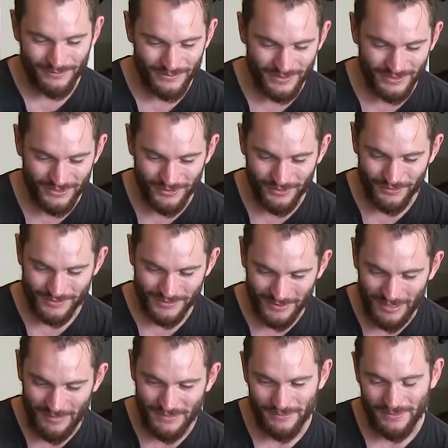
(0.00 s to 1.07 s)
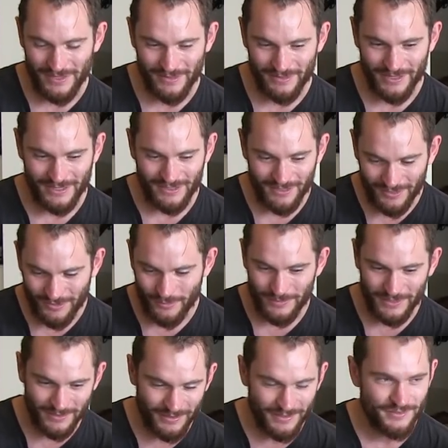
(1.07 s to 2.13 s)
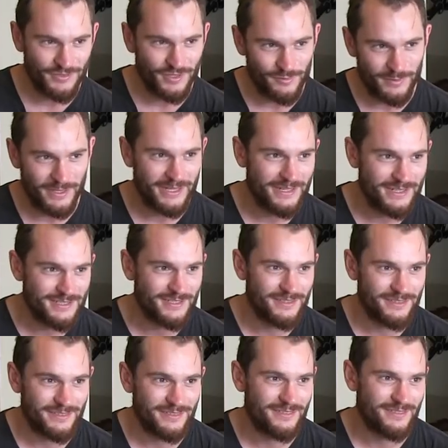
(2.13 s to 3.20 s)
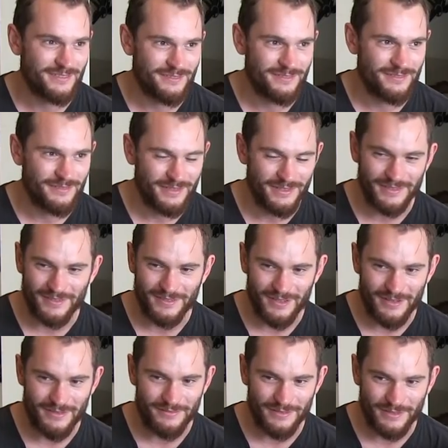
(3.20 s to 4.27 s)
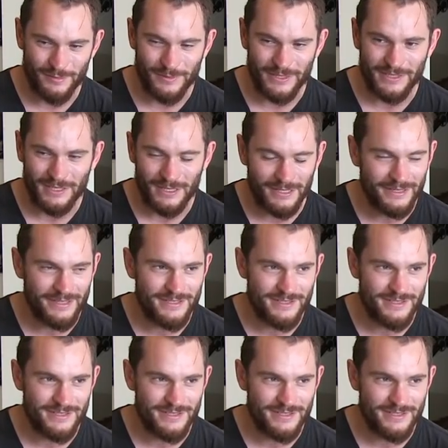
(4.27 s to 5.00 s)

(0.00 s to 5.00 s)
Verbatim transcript: the New York Times where you're like, oh, it'll be a nice front page, and this is kind of it could be cunt. It's